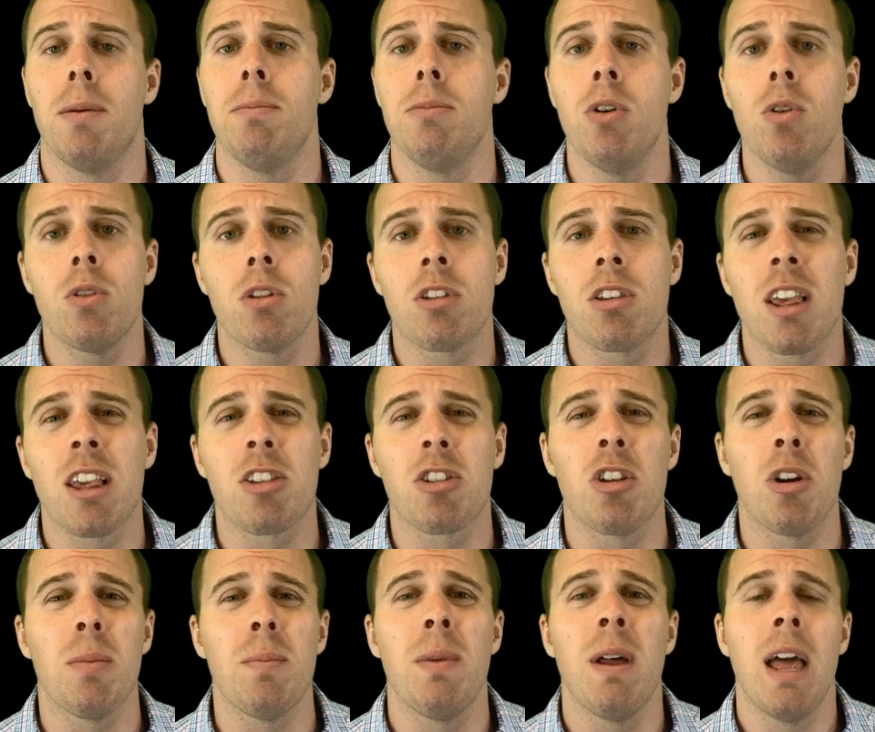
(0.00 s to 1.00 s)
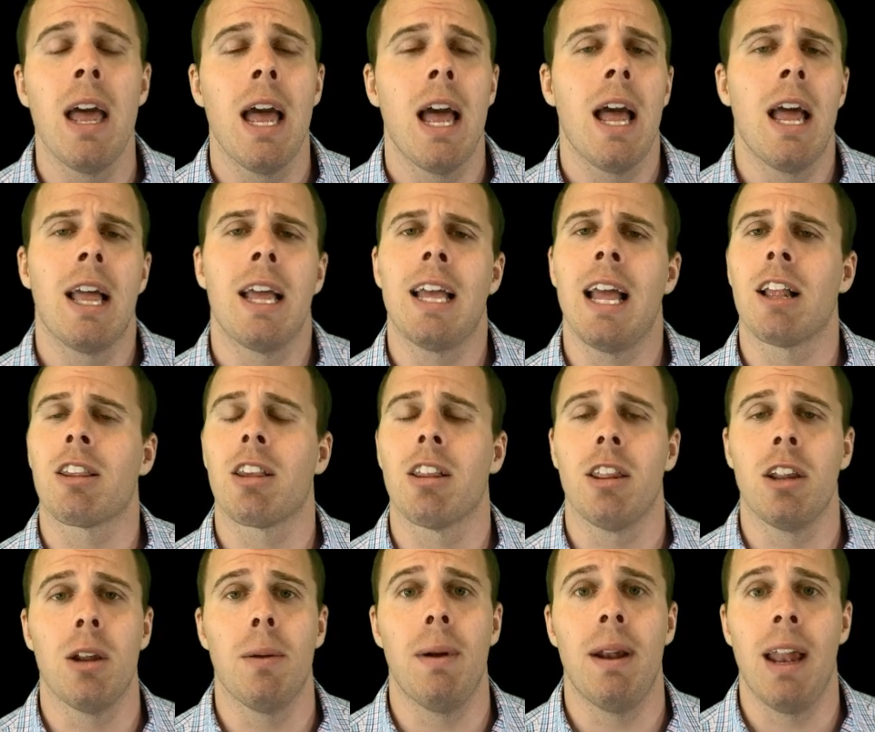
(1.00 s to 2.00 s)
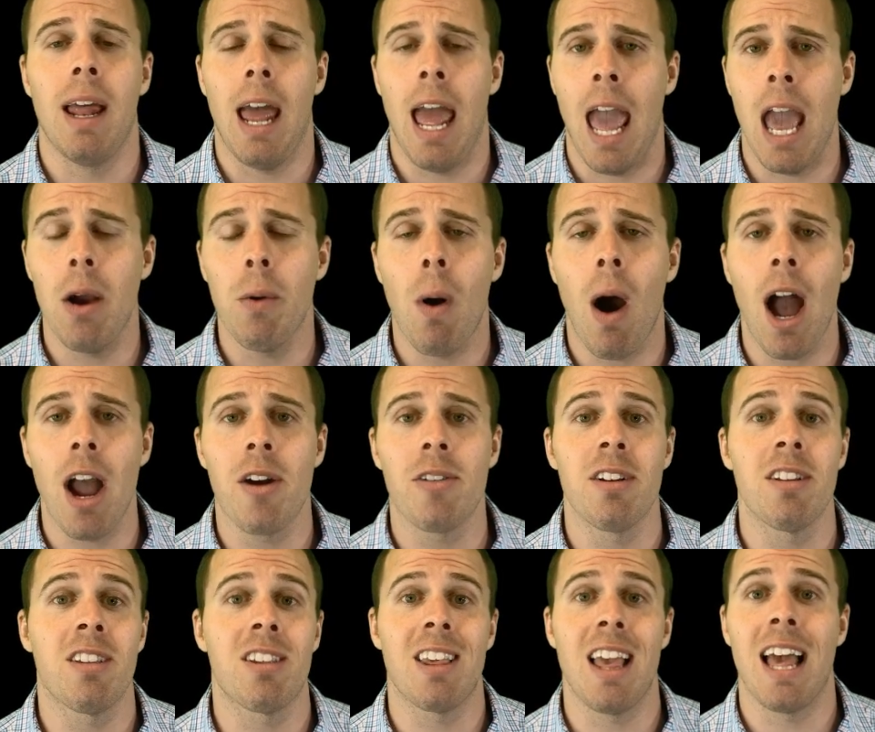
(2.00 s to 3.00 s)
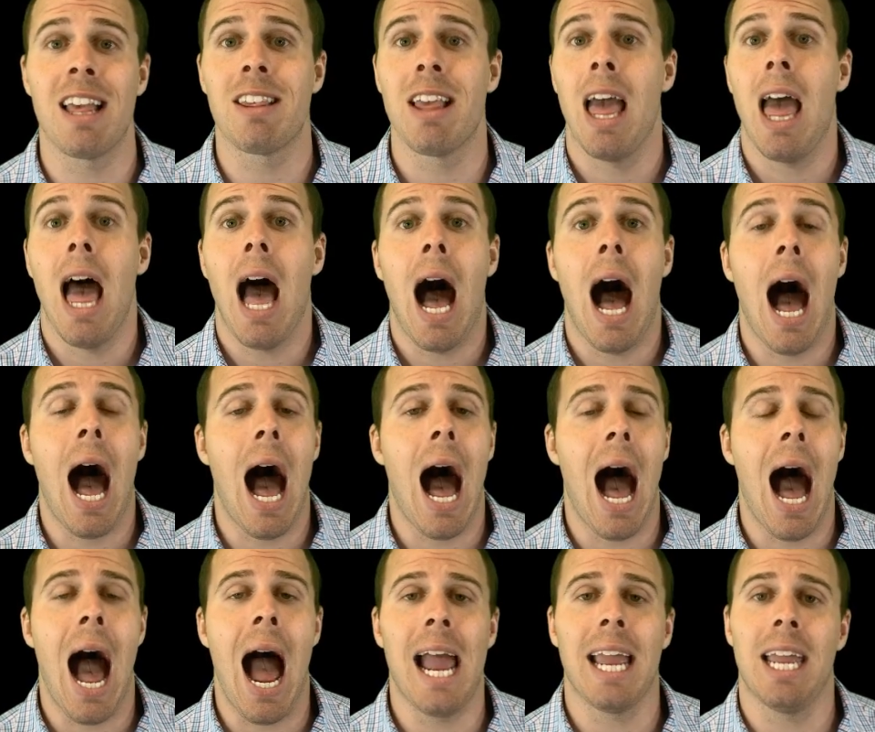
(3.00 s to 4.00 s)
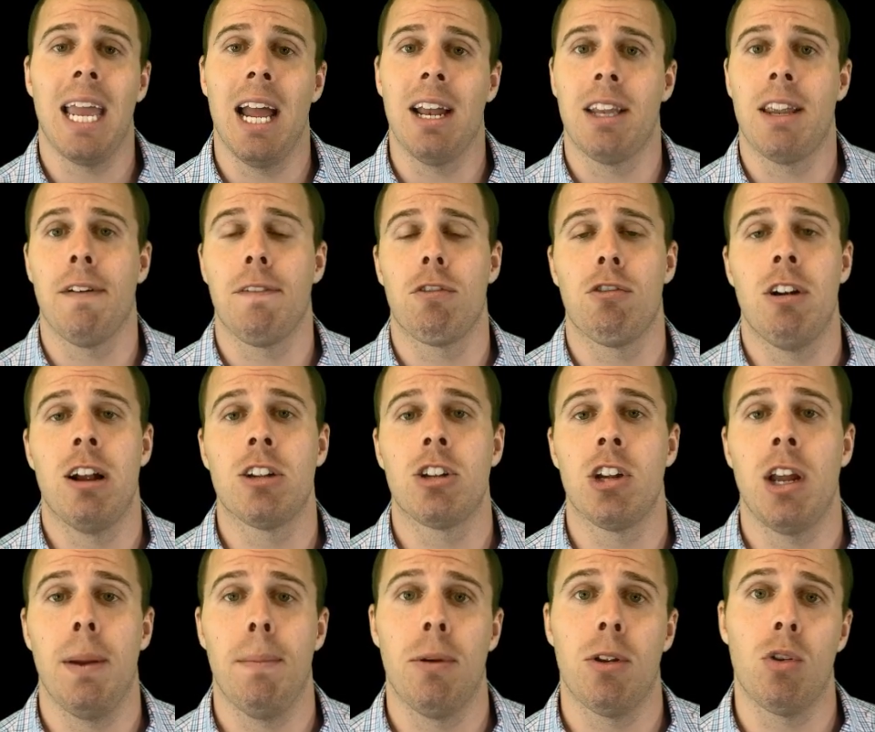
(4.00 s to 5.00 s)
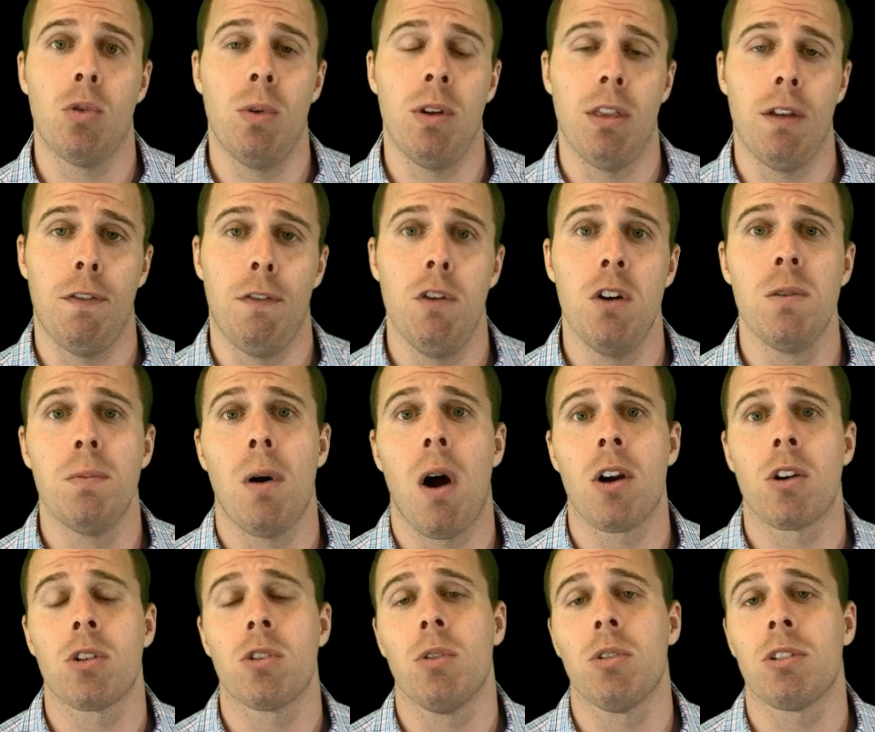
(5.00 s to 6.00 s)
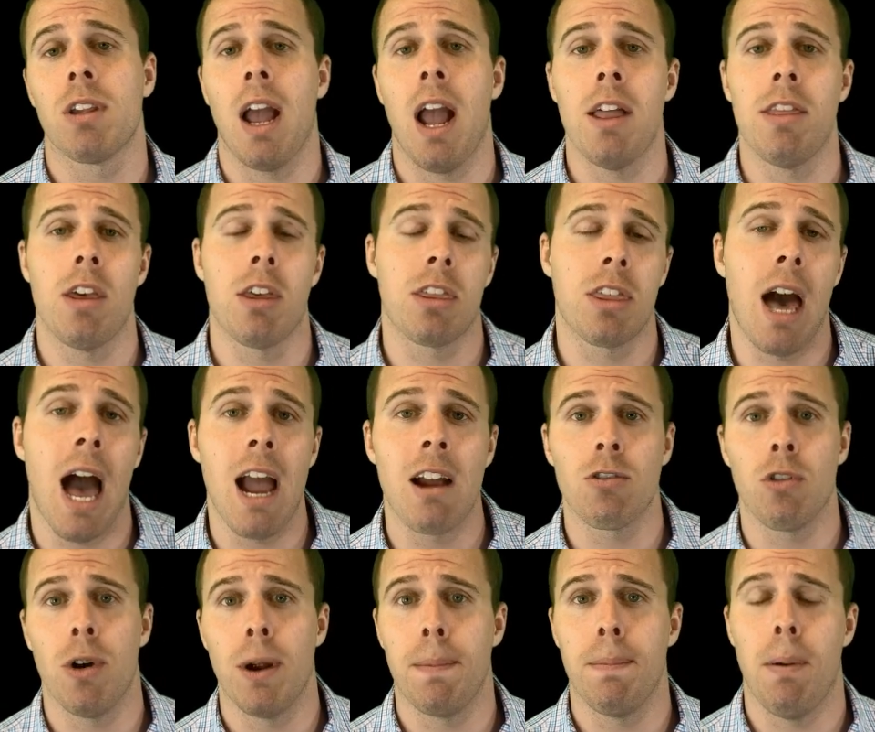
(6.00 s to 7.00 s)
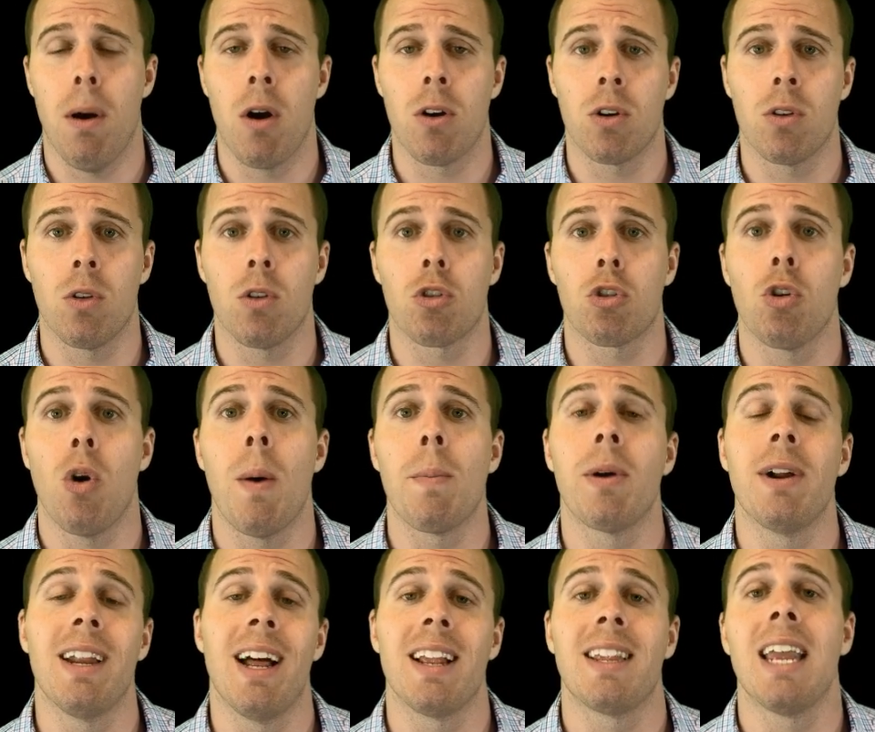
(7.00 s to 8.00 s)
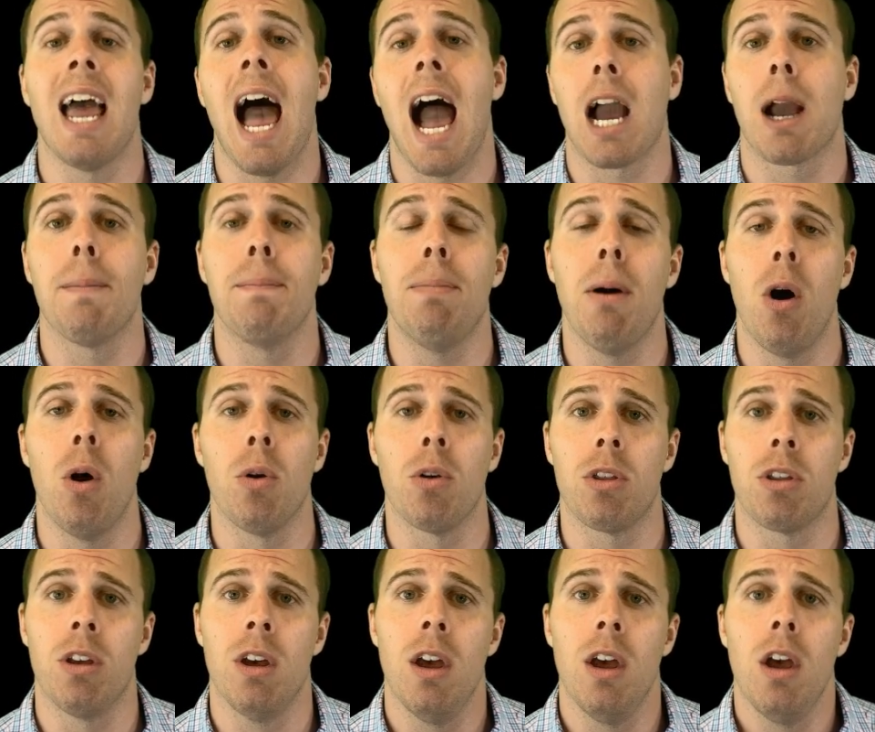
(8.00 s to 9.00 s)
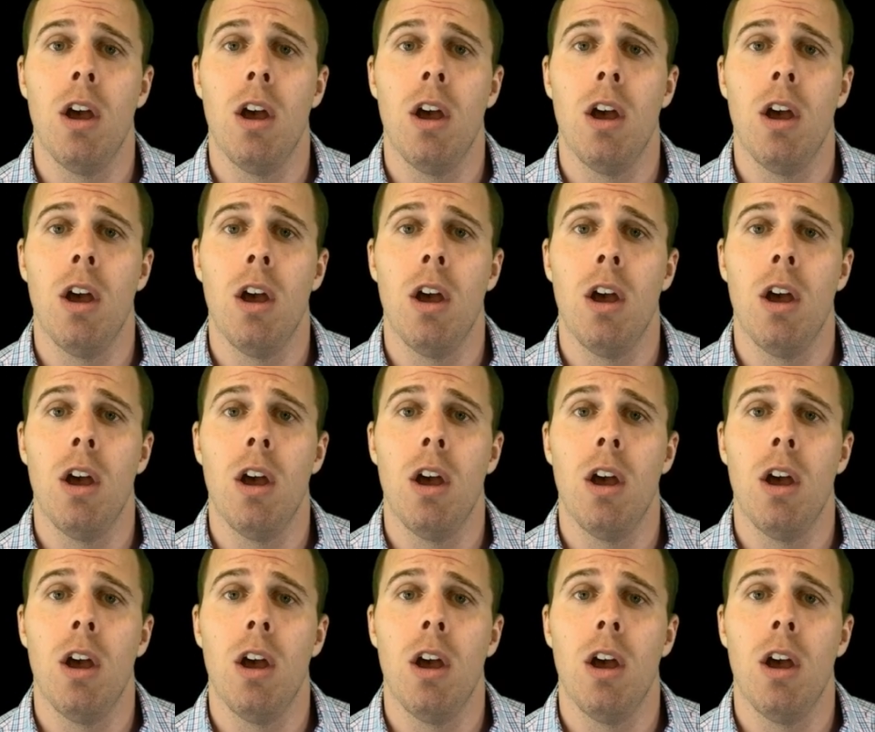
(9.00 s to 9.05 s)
immune system gets a little bit haywired and says, I can't differentiate between the food particles and the thyroid particles, so I'm going to attack both.